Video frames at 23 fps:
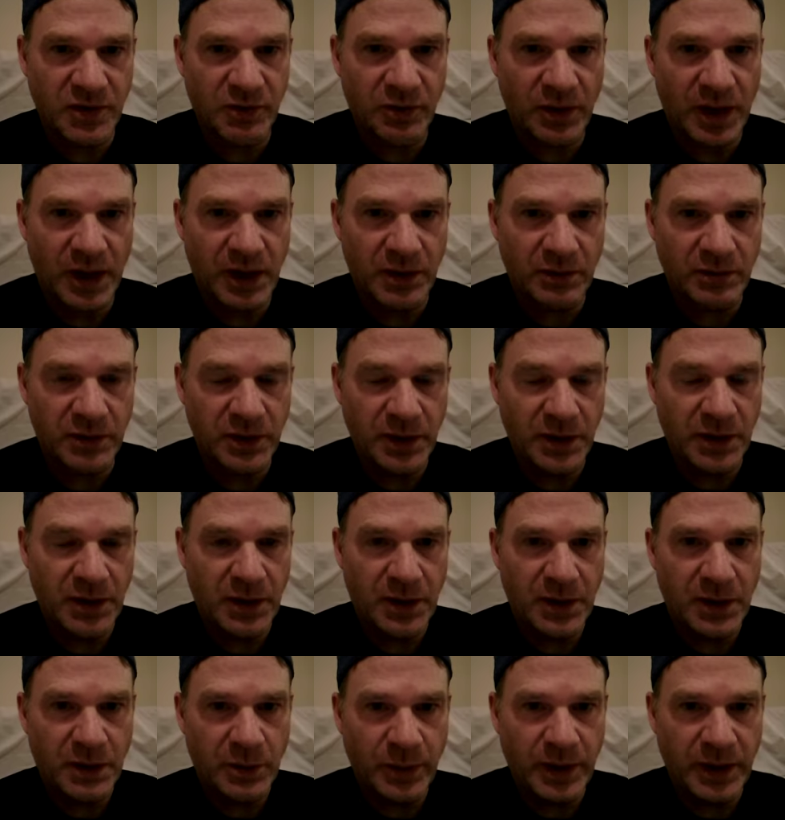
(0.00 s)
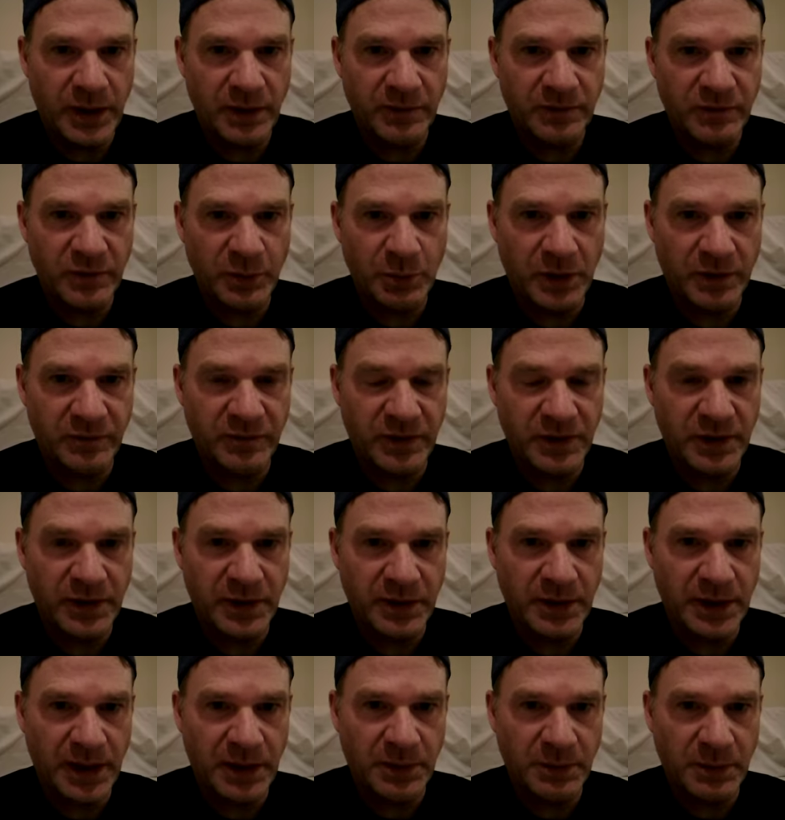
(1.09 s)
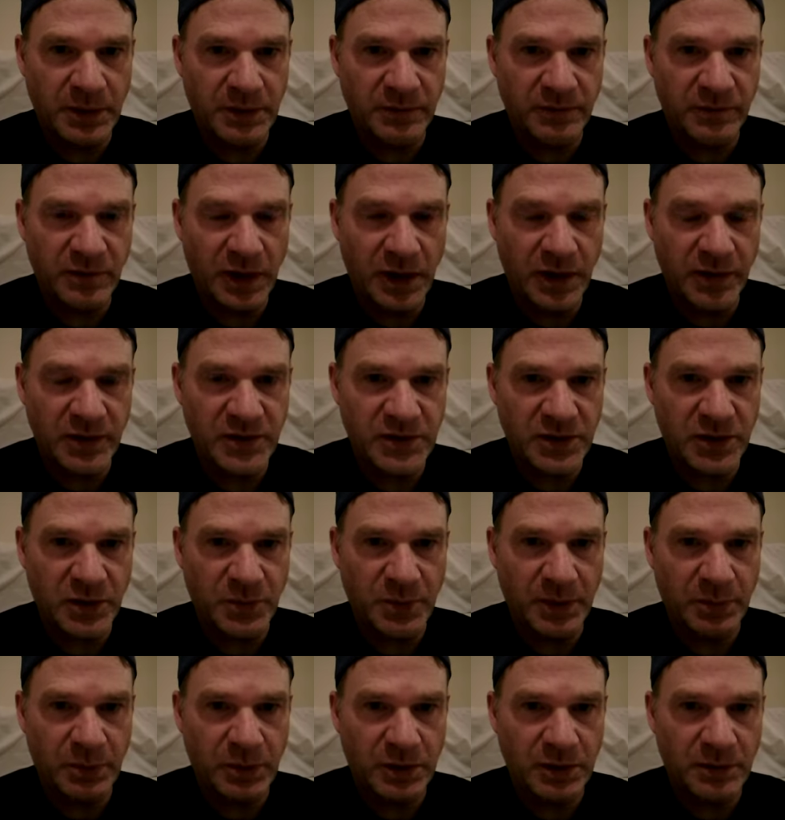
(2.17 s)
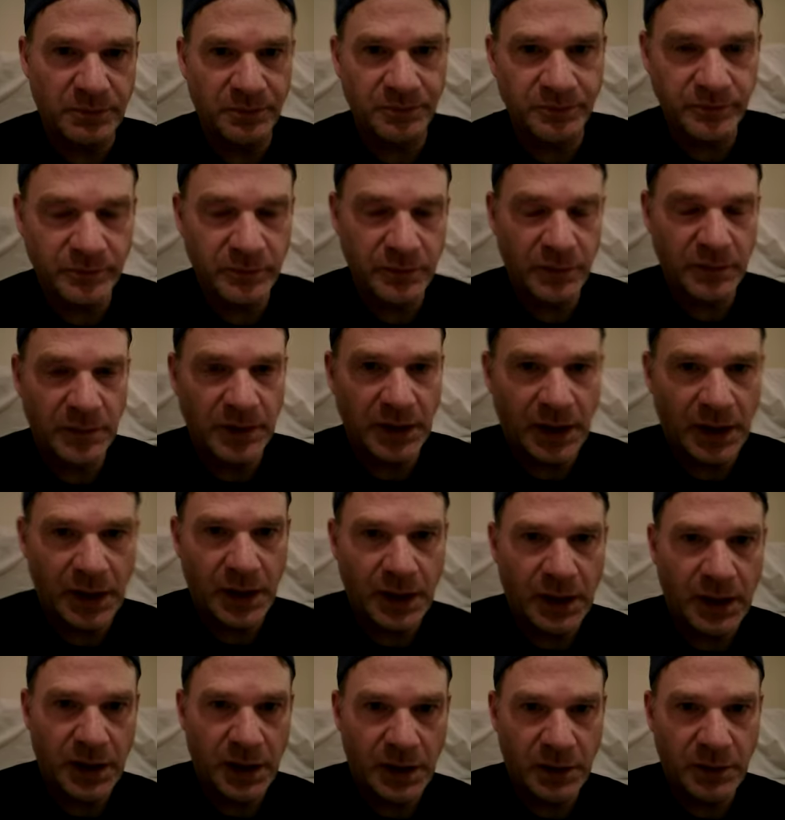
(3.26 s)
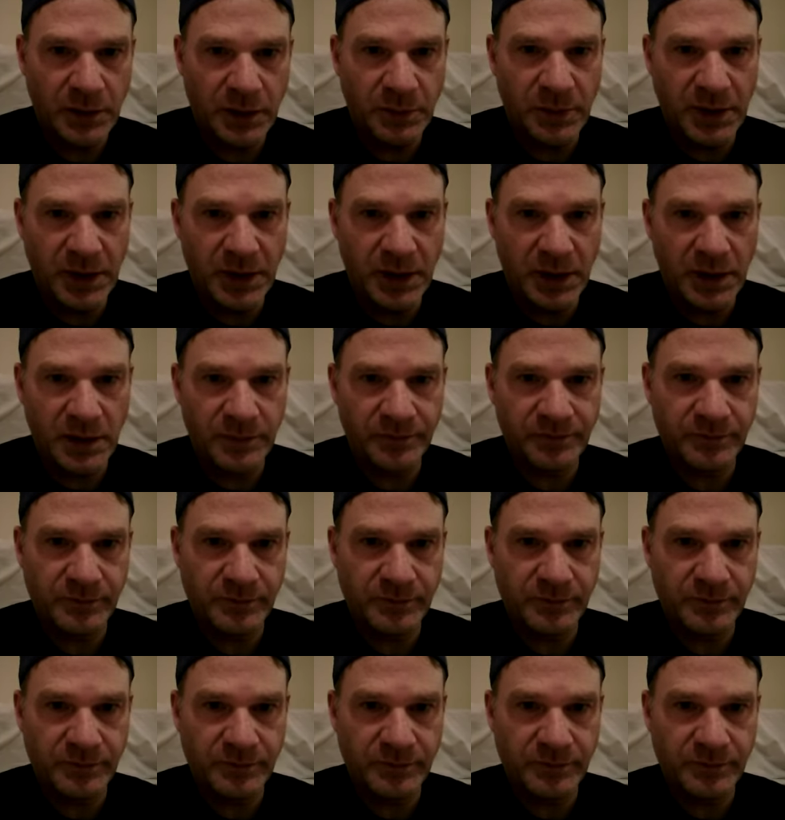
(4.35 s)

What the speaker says: around waiting for perfect enlightenment for all these other people? It could be.